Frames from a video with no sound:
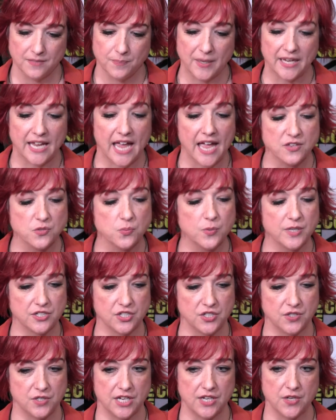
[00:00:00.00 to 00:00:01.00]
because
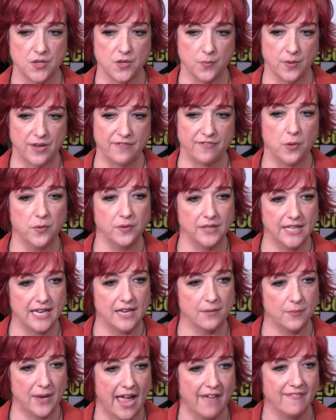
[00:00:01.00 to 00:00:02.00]
we
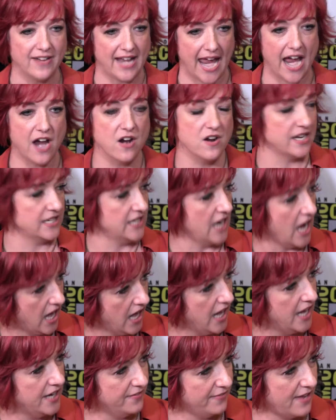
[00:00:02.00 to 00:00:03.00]
haven't aired a
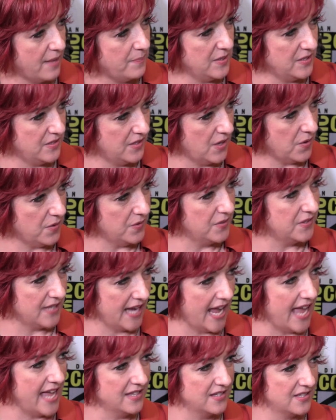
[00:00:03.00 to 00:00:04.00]
ton of episodes
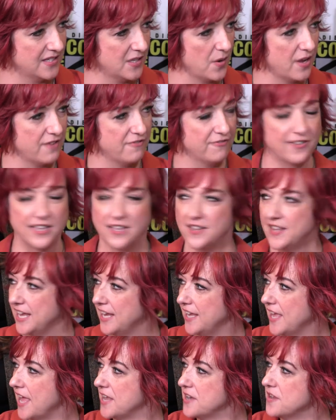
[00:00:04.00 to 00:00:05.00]
yet. So I feel
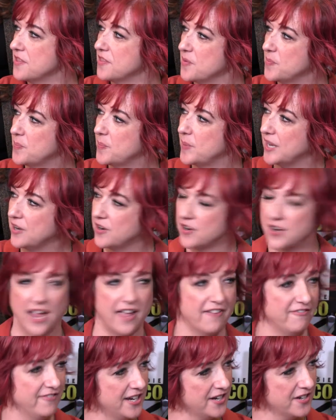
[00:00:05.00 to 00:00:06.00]
like kind of the bigger,
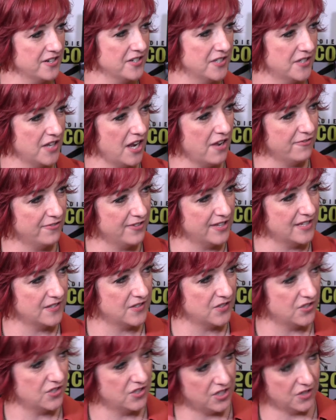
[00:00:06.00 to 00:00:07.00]
heavier stuff is
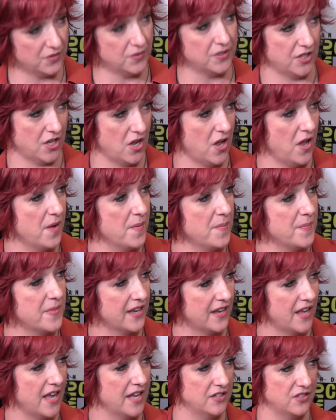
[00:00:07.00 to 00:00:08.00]
still to come,
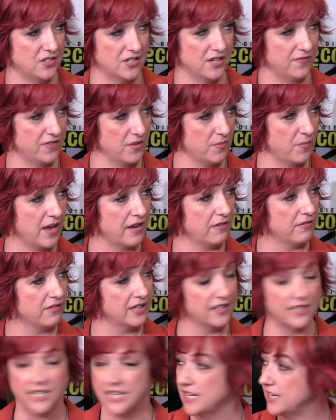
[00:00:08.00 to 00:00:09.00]
the kind of stuff that might
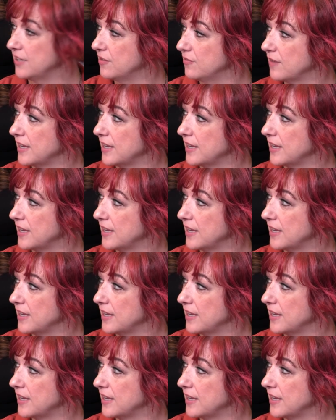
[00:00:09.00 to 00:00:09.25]
really